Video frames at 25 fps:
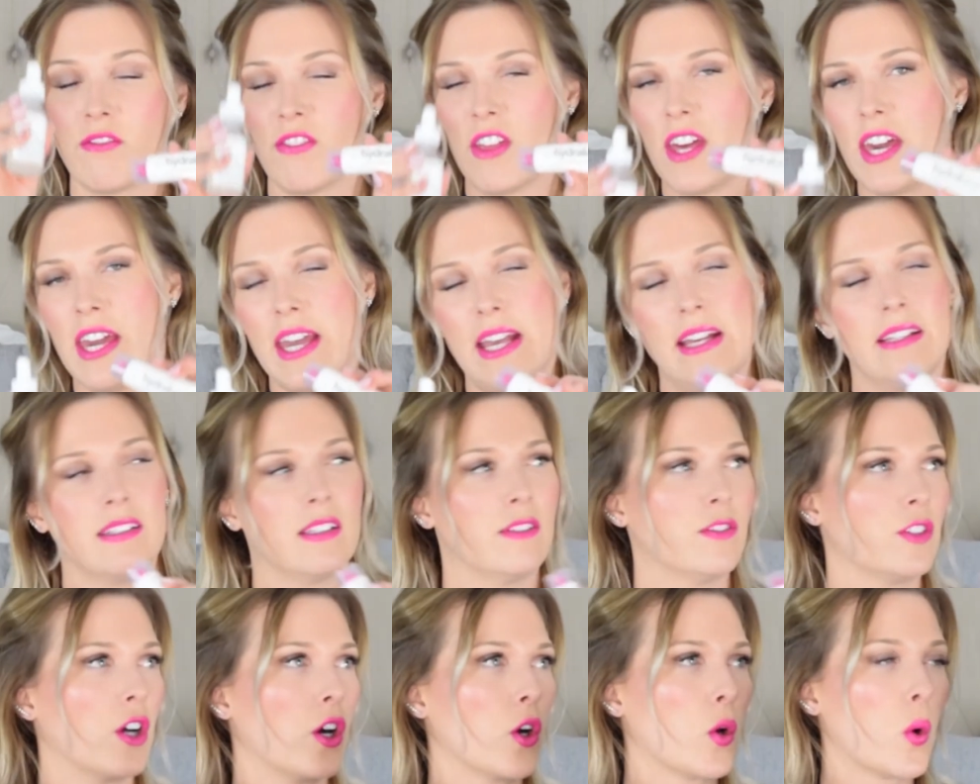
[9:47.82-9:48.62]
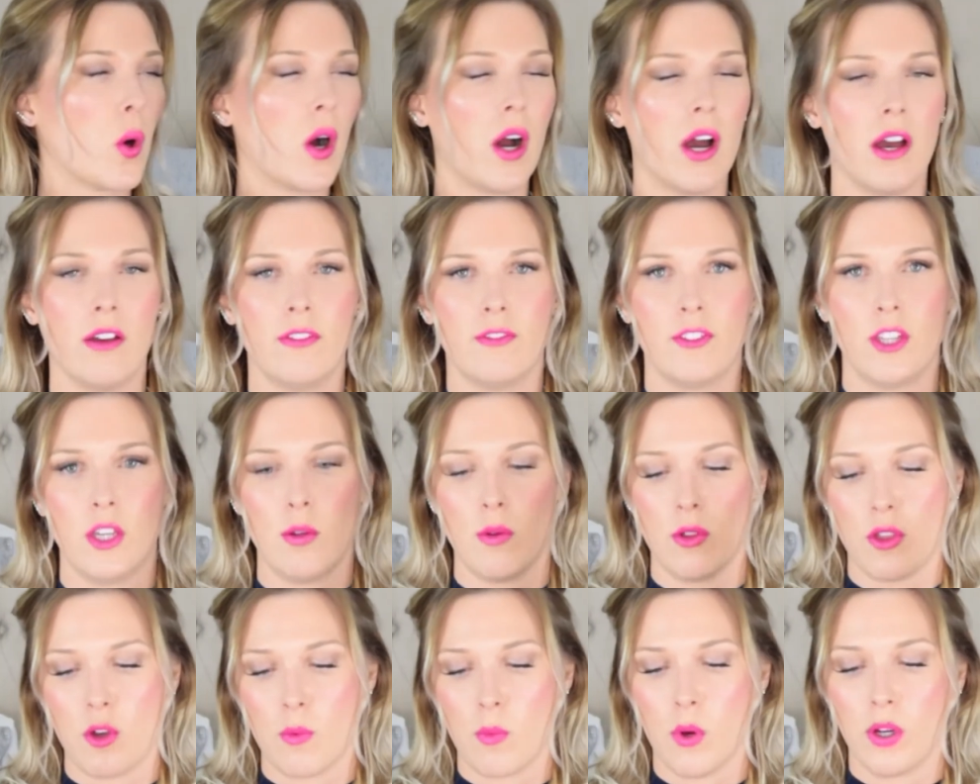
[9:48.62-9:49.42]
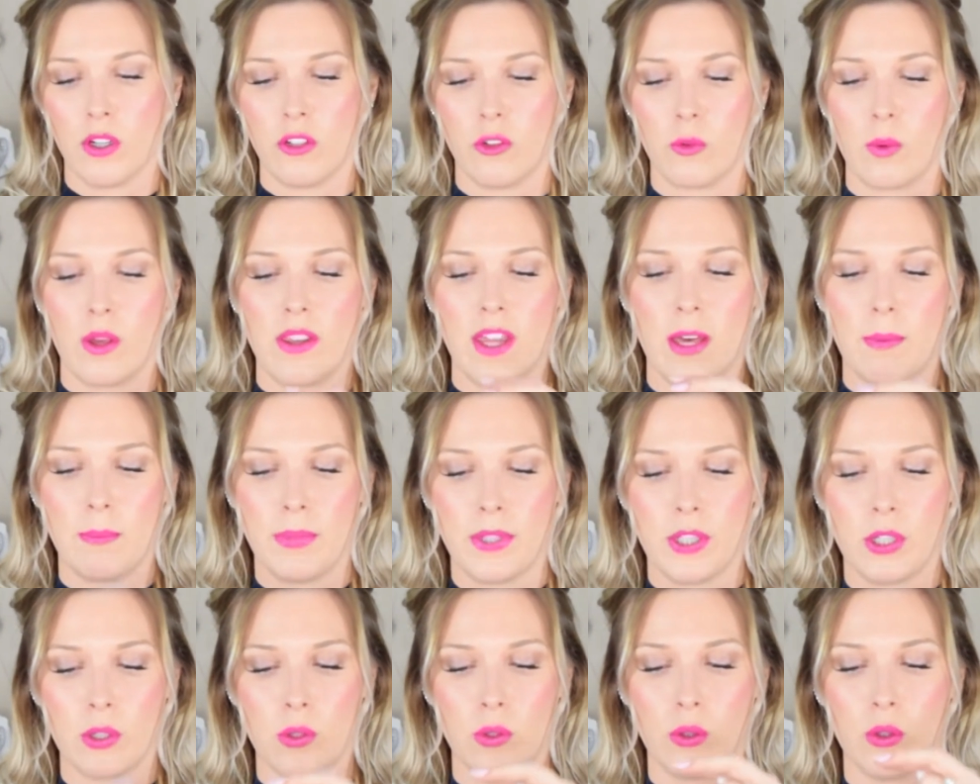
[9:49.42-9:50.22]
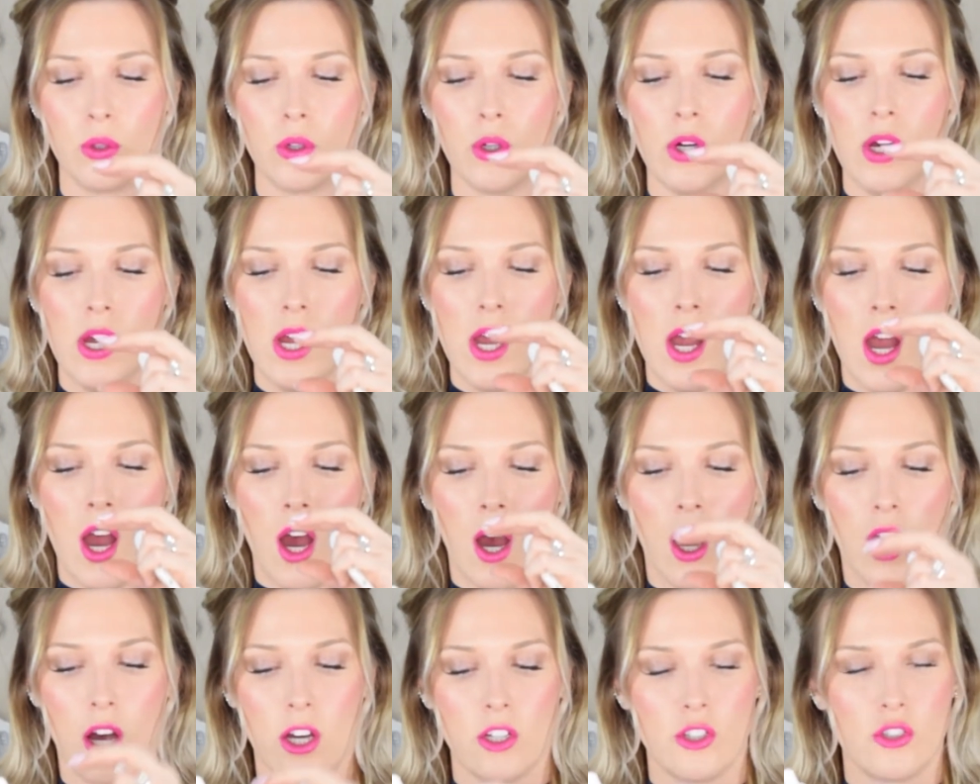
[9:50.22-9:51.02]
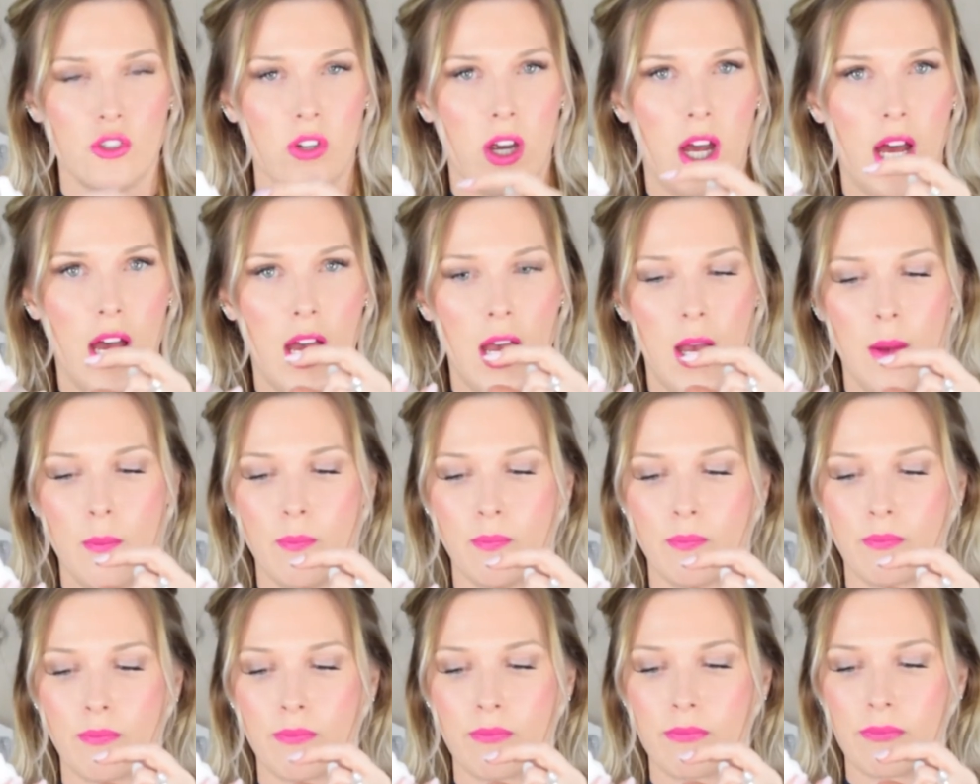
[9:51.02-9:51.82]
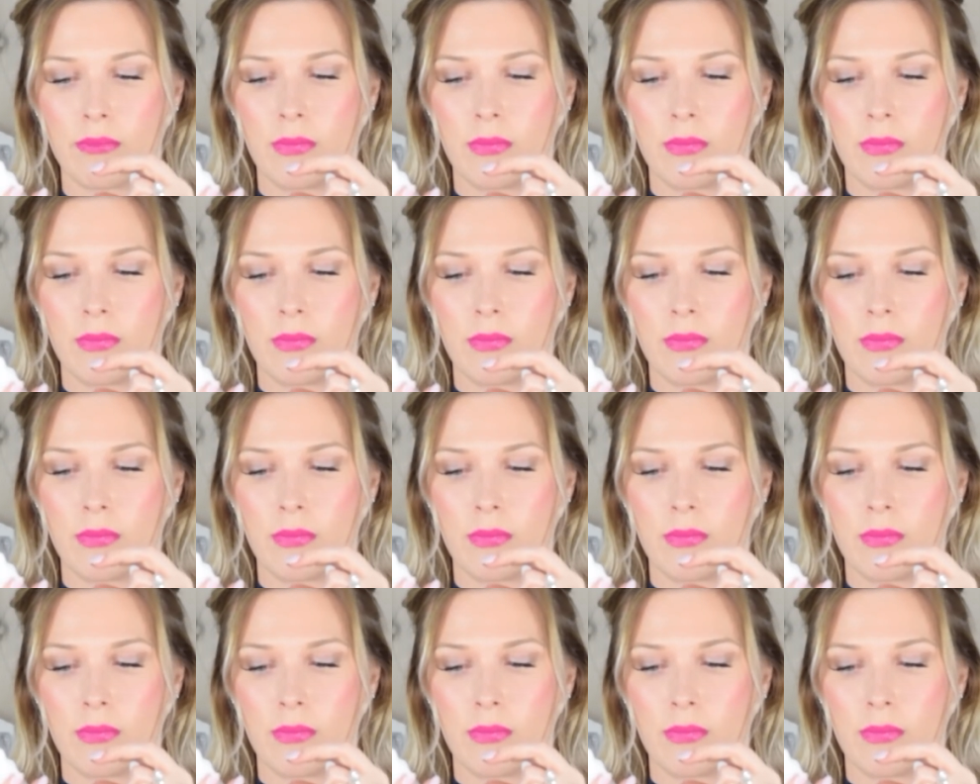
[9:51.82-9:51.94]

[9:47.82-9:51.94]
these. I've got quite a few other ones where they're pure hyaluronic